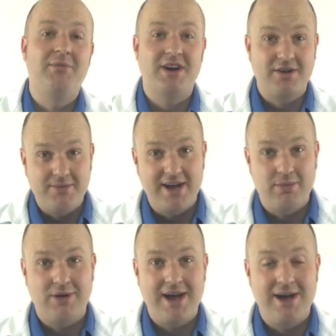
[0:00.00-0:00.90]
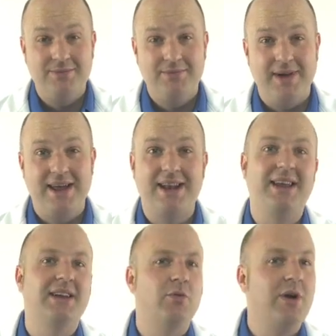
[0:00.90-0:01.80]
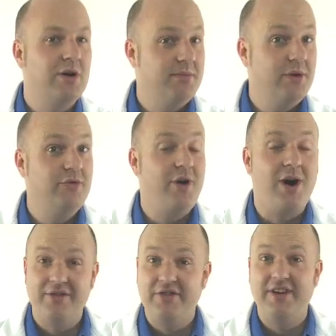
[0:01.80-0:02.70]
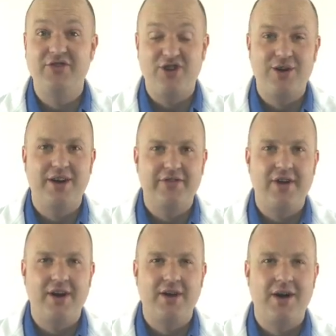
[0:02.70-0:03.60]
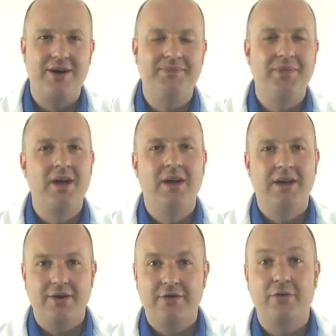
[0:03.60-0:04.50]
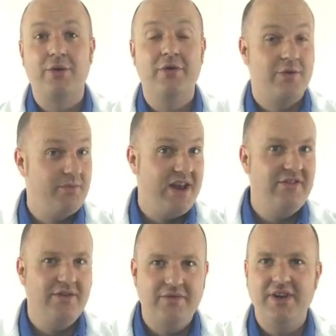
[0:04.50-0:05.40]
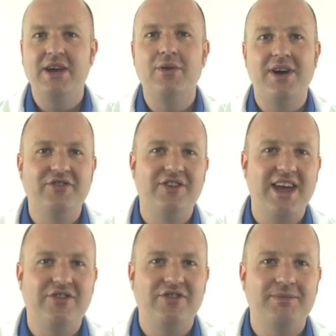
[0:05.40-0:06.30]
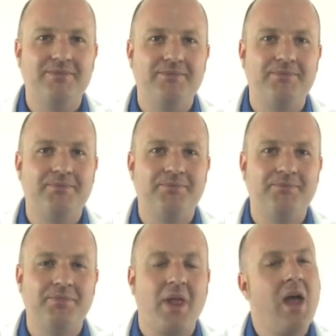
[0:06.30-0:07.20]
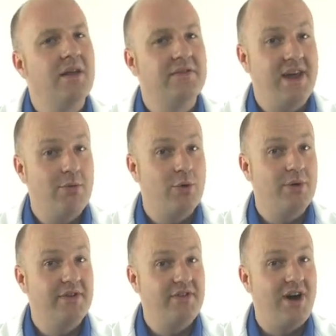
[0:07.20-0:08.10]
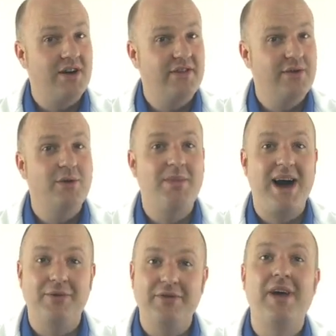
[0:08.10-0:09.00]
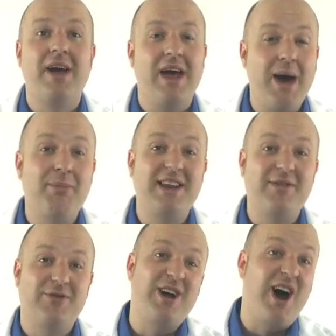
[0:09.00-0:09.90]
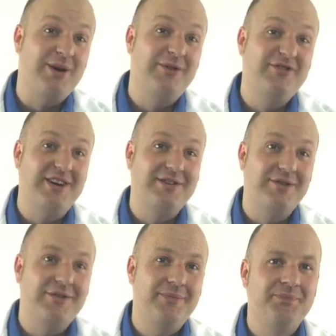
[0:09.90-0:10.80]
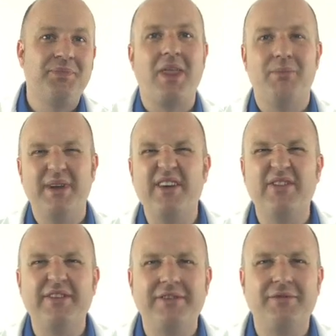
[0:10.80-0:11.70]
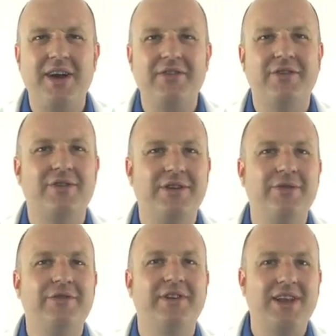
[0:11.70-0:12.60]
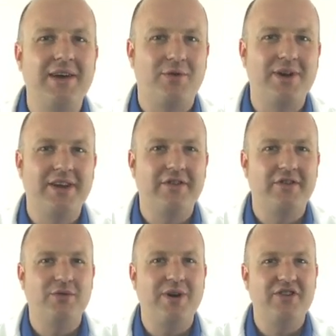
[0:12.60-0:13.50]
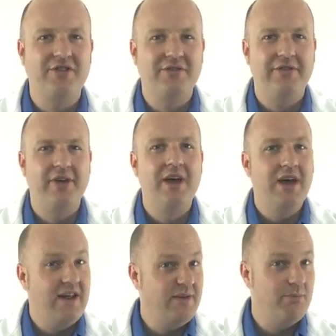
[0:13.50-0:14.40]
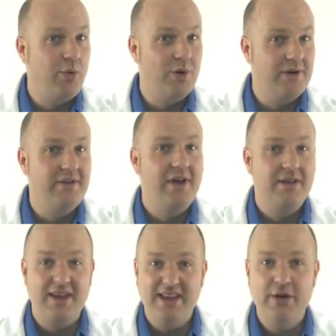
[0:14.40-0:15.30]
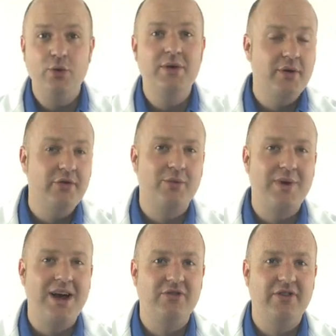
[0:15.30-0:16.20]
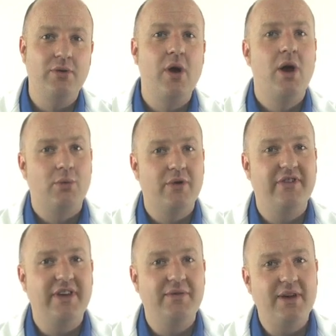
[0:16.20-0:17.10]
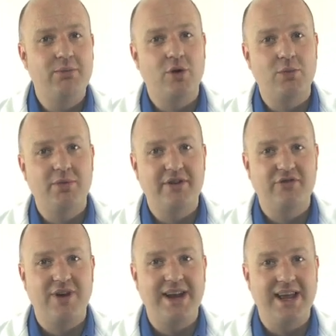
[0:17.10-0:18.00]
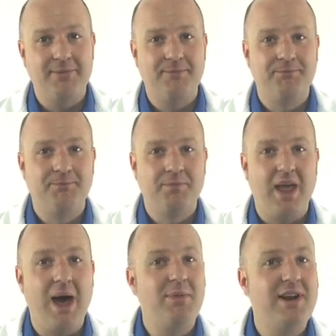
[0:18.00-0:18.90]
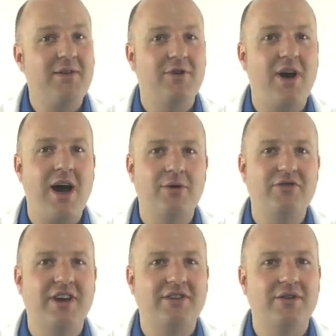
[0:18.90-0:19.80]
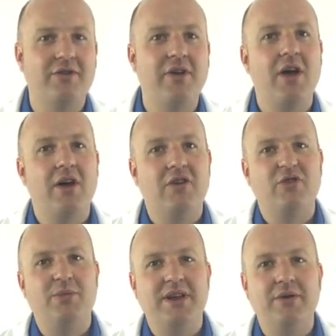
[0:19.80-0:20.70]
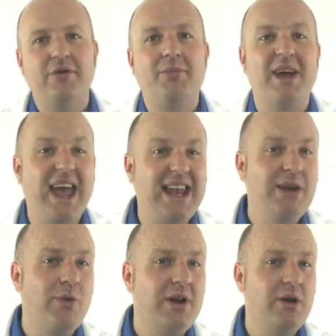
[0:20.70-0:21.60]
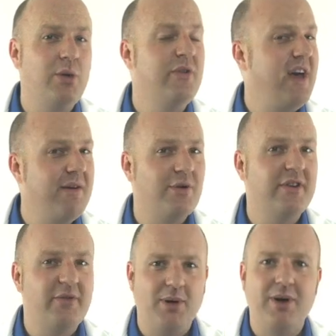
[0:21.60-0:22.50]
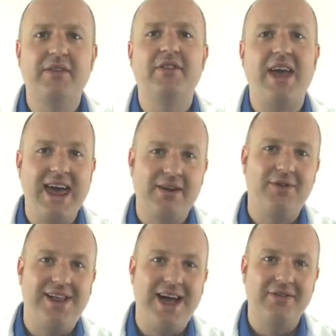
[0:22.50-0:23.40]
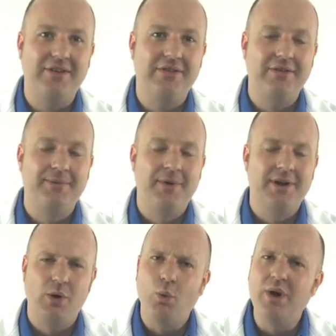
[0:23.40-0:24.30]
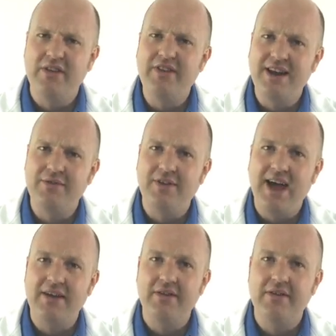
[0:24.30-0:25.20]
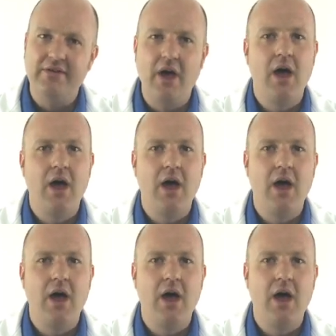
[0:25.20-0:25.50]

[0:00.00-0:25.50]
Dr. Michael Brown and I'd like to welcome you to onstageRx.com, your source for patient video education. Today we're going to talk to you about epinephrine autoinjectors. Because these devices are used in life-threatening situations, it's important that you and those around you receive the appropriate training. Epinephrine autoinjectors should be used by anyone who has ever experienced anaphylaxis. Now, what is anaphylaxis?